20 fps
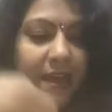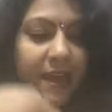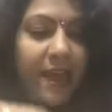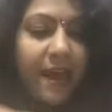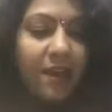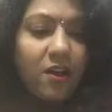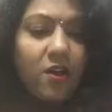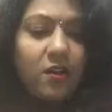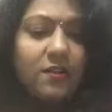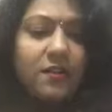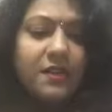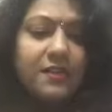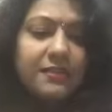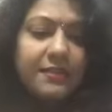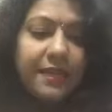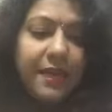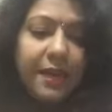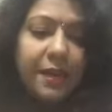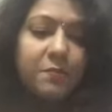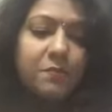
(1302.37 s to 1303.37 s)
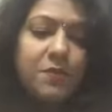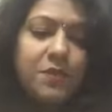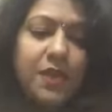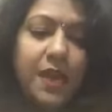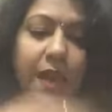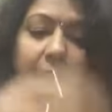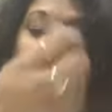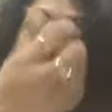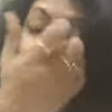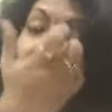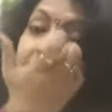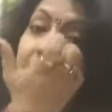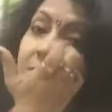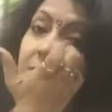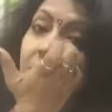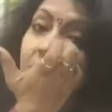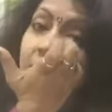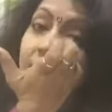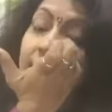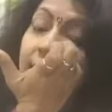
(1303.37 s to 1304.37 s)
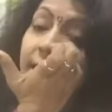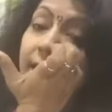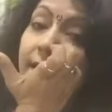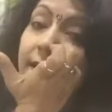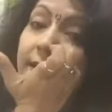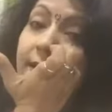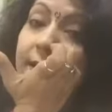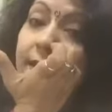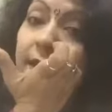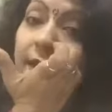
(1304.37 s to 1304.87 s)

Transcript: And on the same time, it's not like...